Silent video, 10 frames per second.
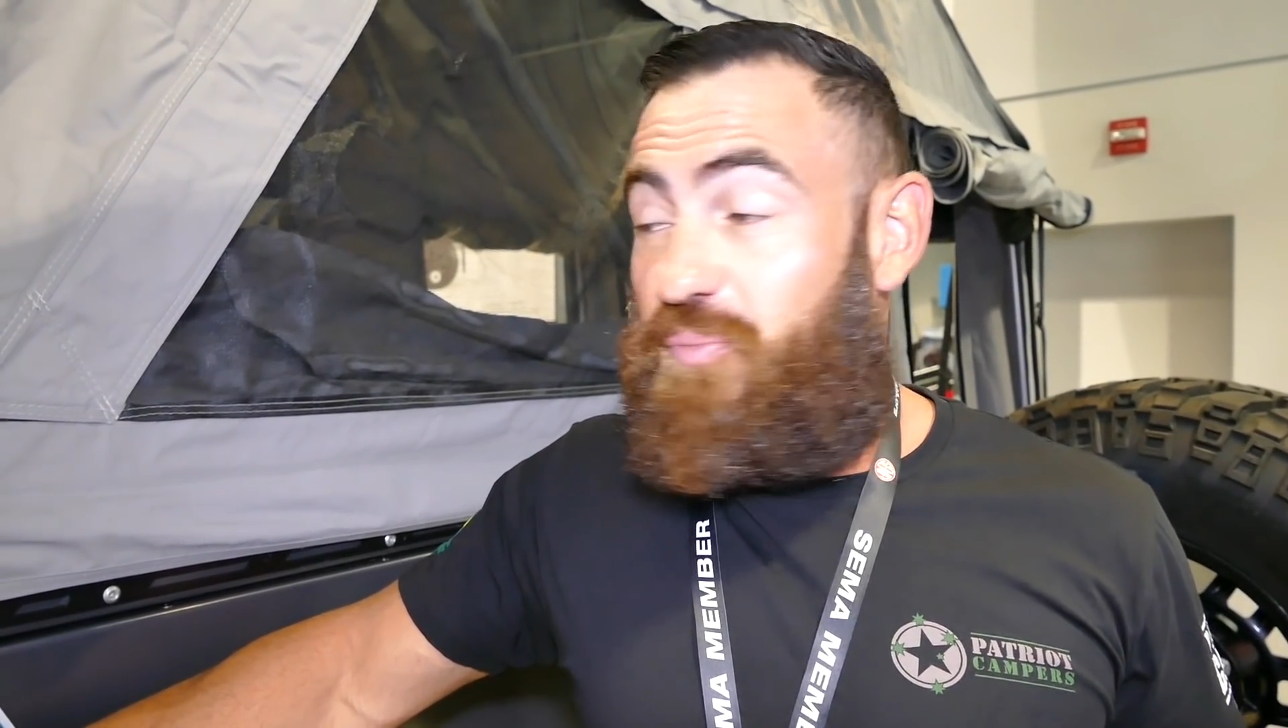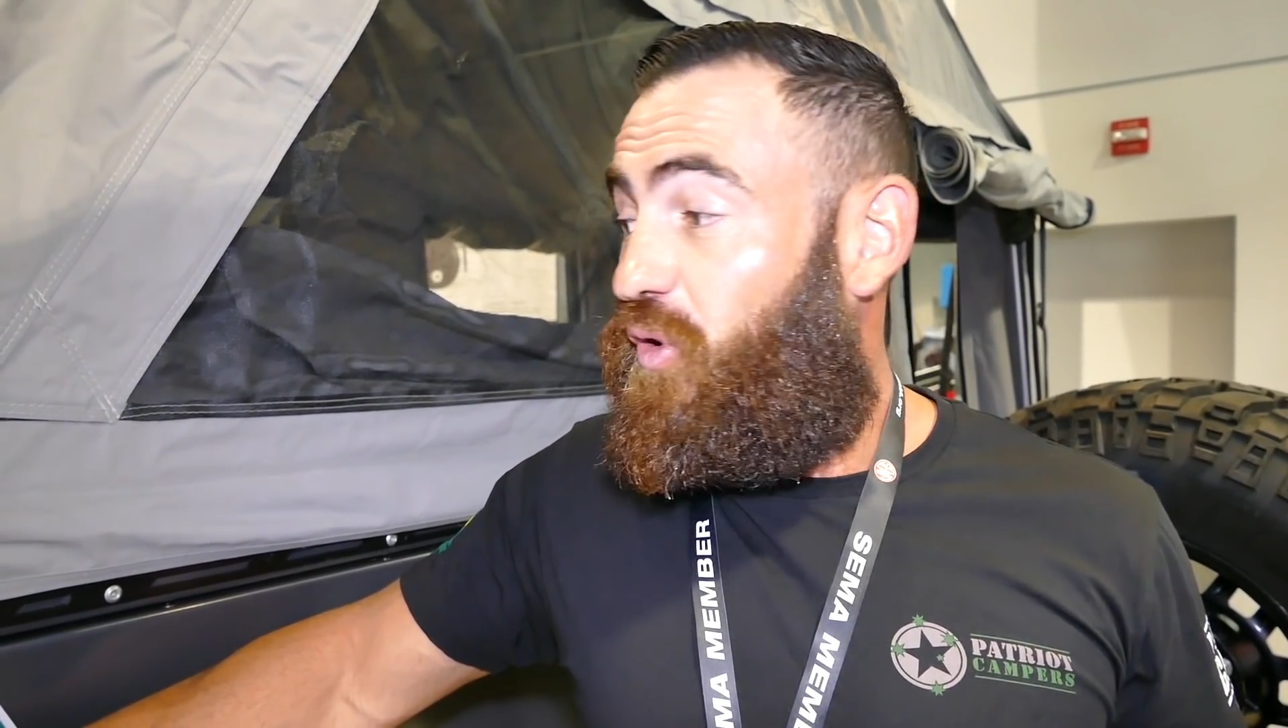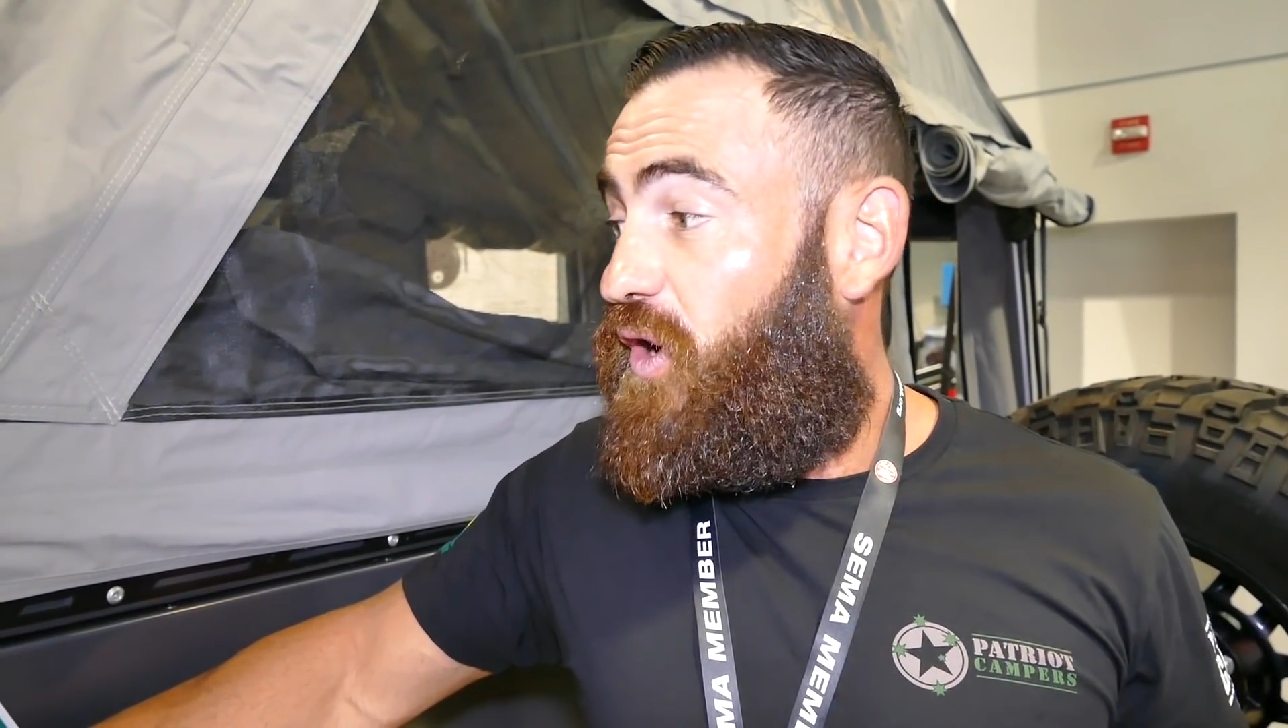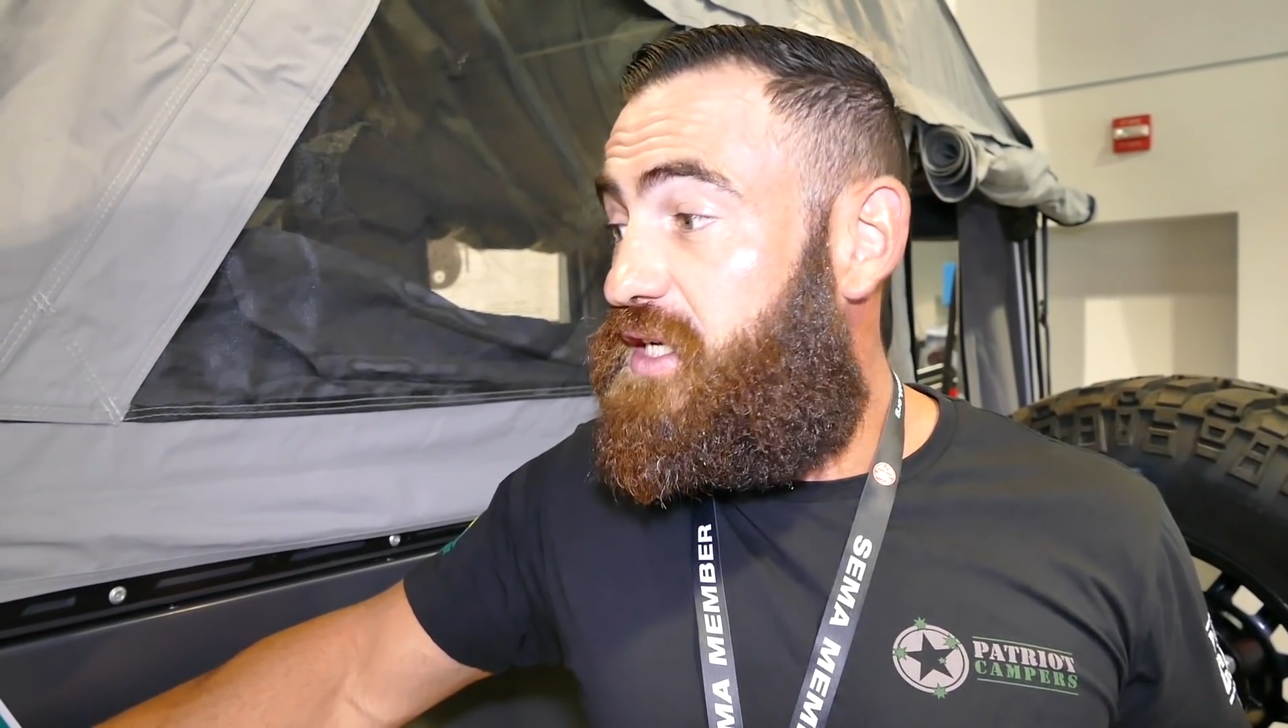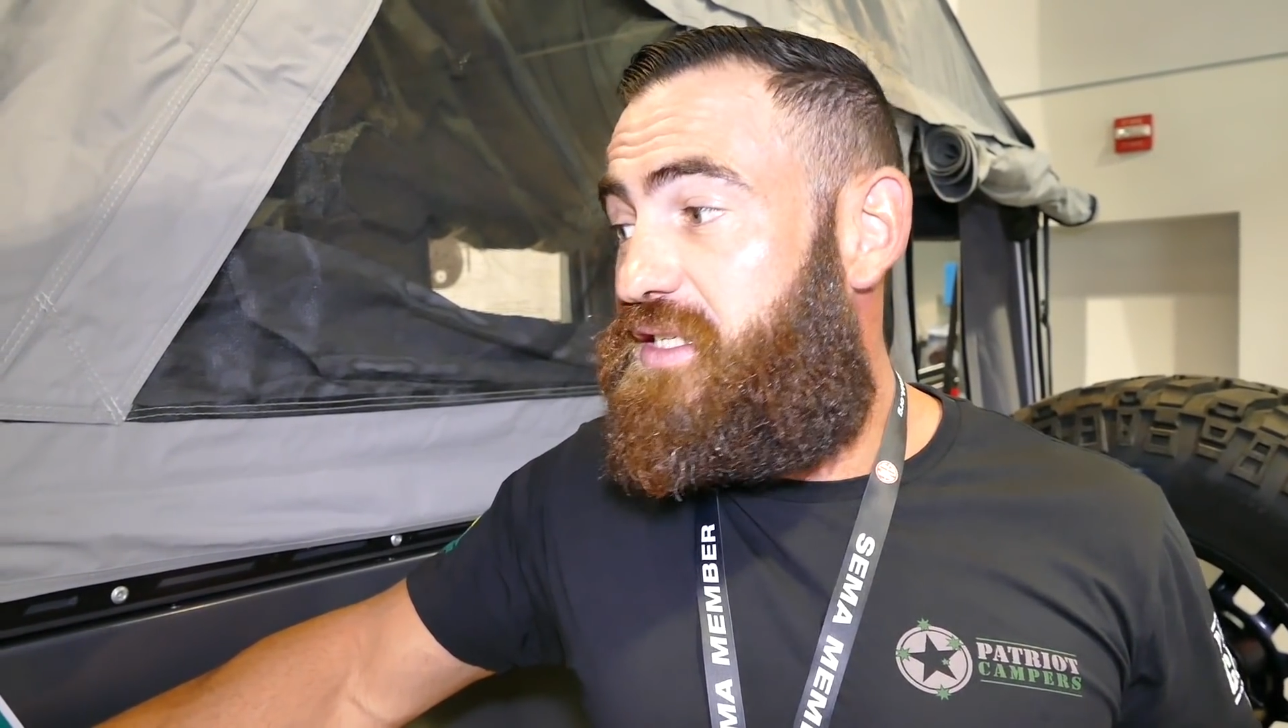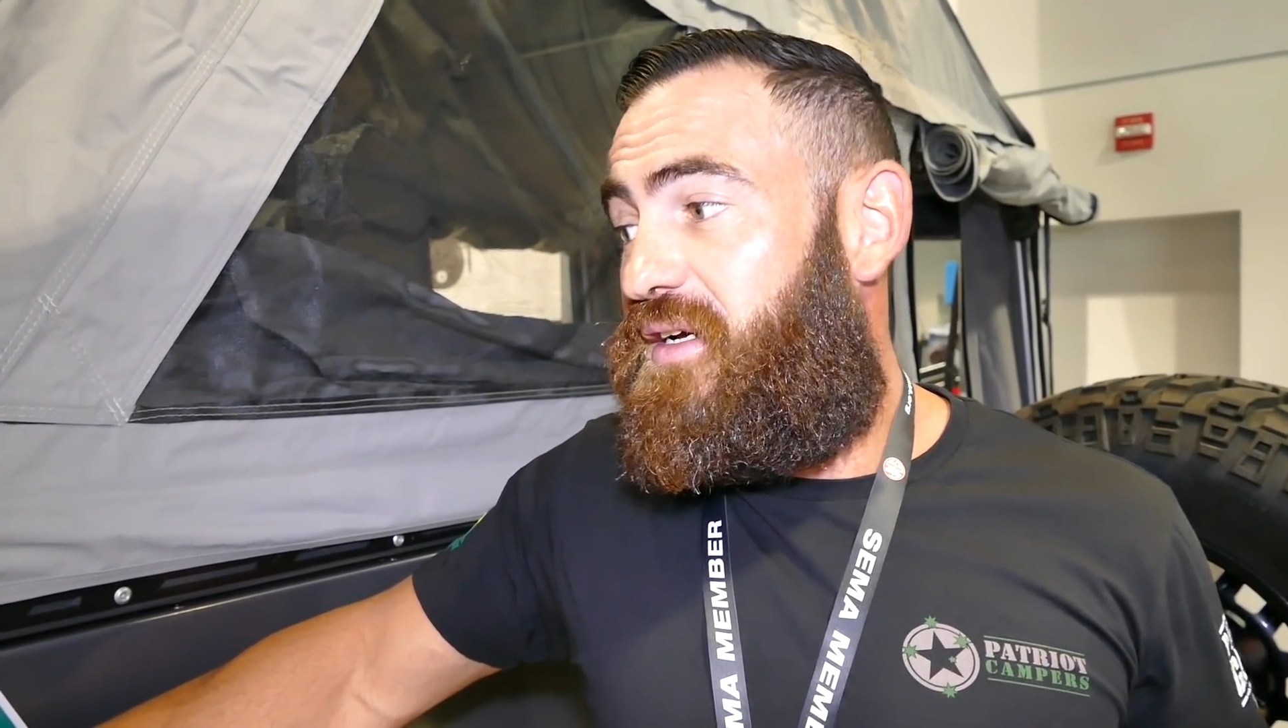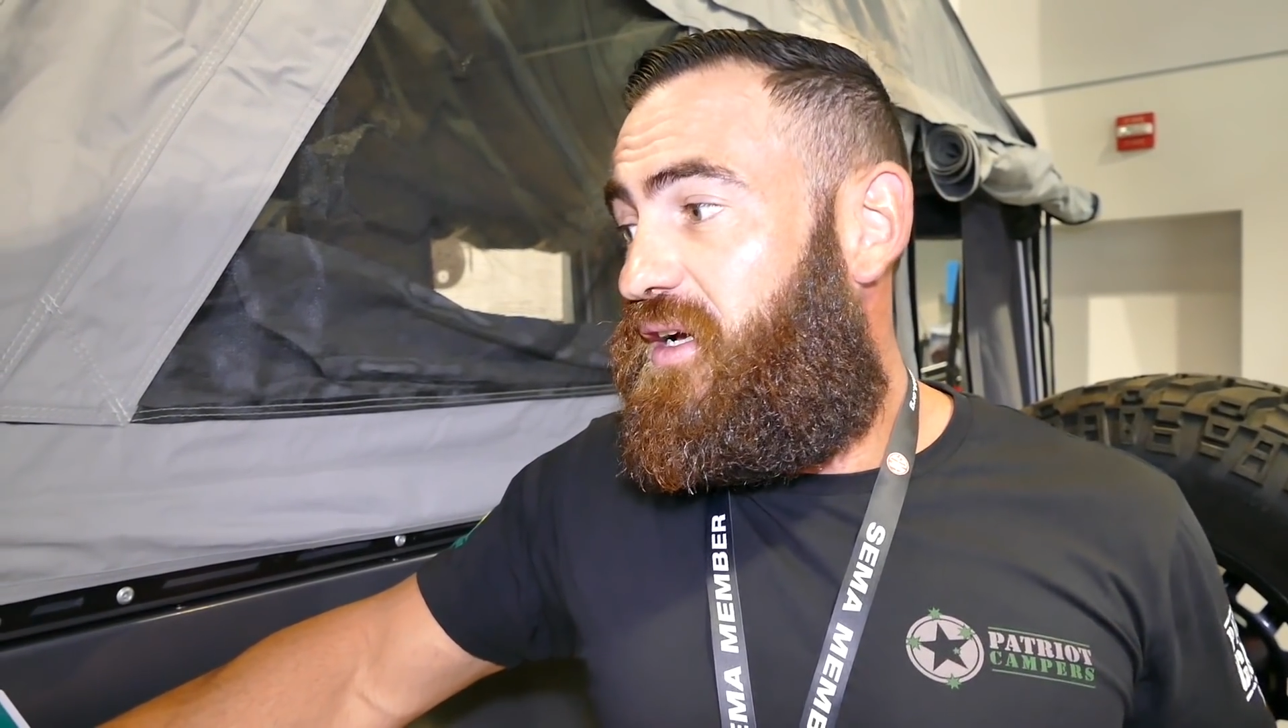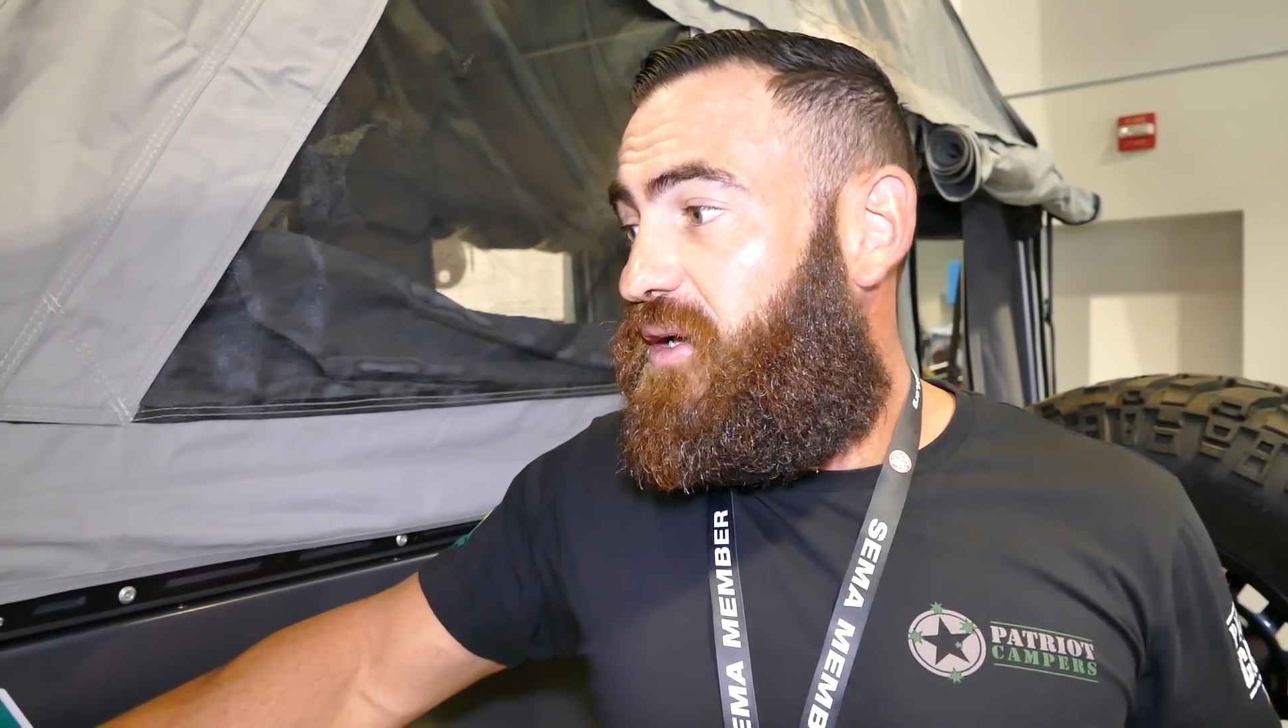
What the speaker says: price.